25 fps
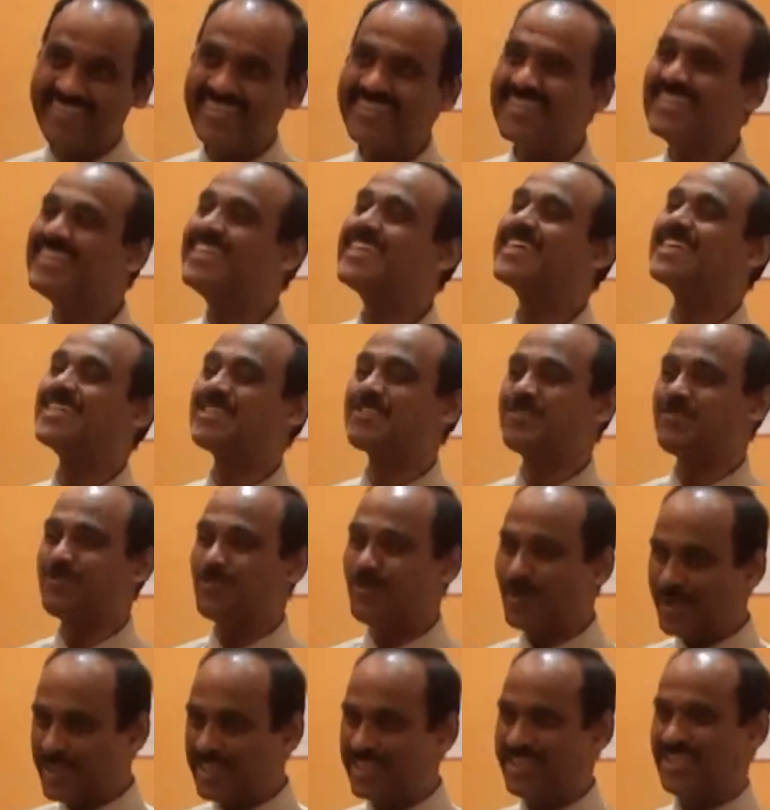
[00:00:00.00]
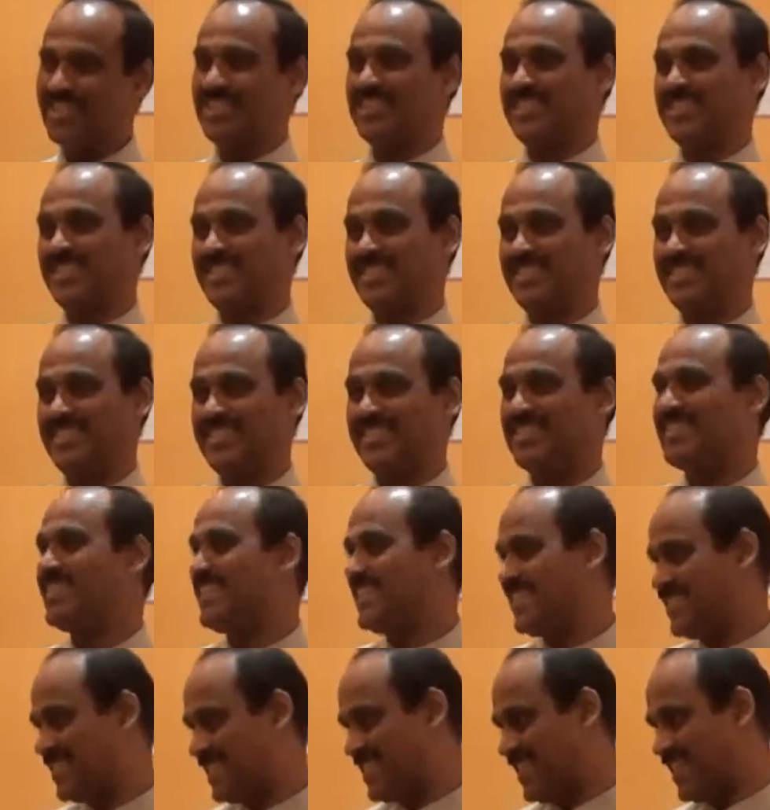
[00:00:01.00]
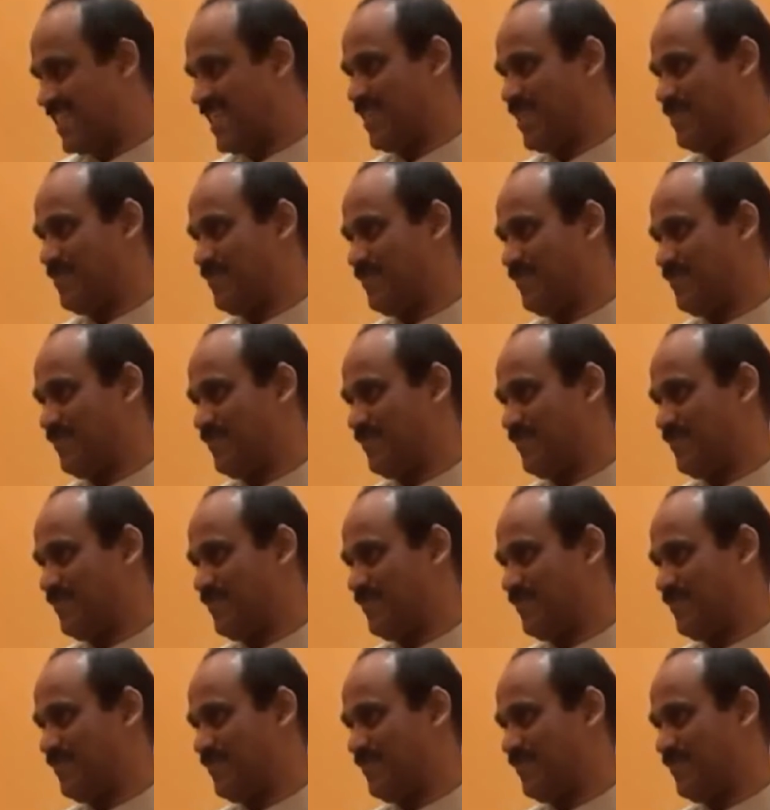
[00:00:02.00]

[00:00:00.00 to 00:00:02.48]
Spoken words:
Nick Vujicic is the name.